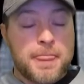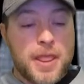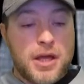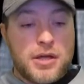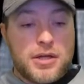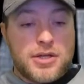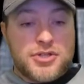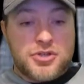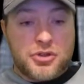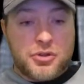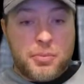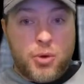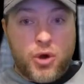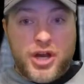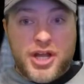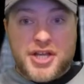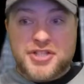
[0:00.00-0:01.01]
So the
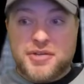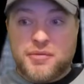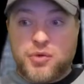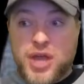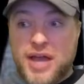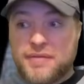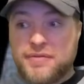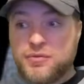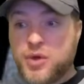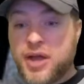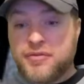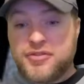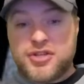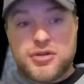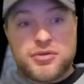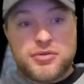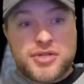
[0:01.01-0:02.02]
point is, if we have
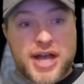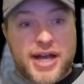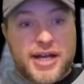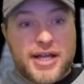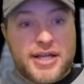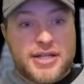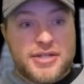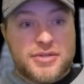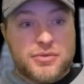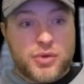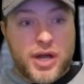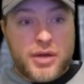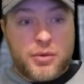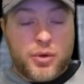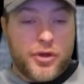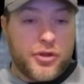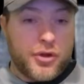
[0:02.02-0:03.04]
two tight ends, right,
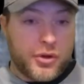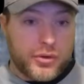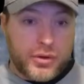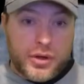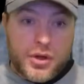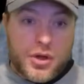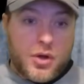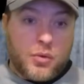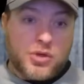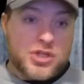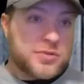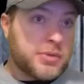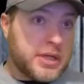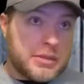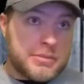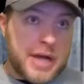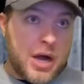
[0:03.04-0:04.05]
whether we're
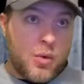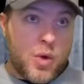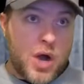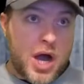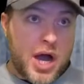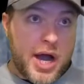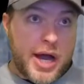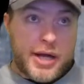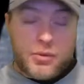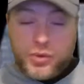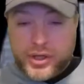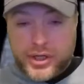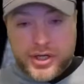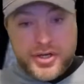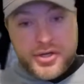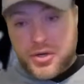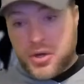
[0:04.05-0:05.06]
splitting them out wide, we're going
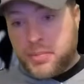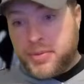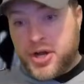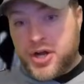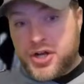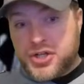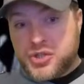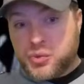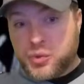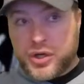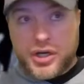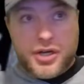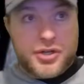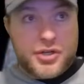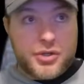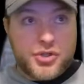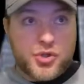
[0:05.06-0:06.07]
to do a bunch, we're going to
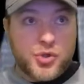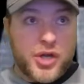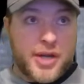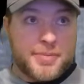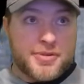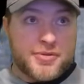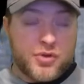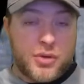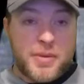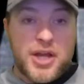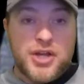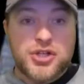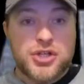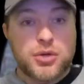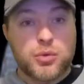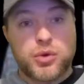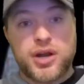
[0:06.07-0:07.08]
do trips
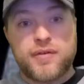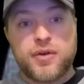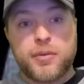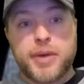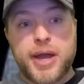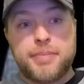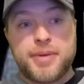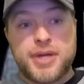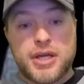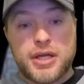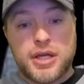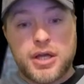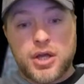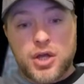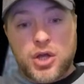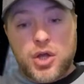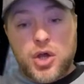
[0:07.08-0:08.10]
formation or whatever it might be,
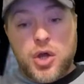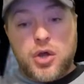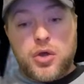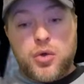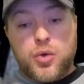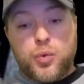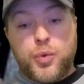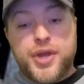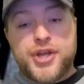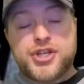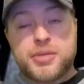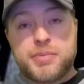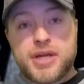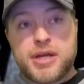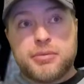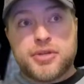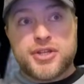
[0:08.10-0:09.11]
we should be
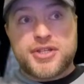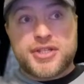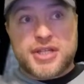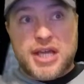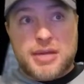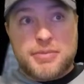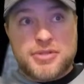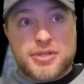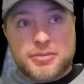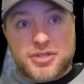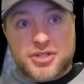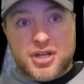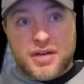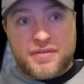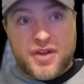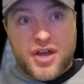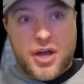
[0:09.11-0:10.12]
able to scheme some
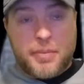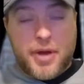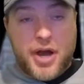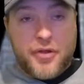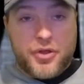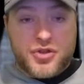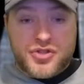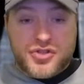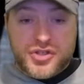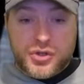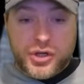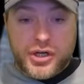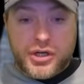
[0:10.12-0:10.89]
stuff up on those critical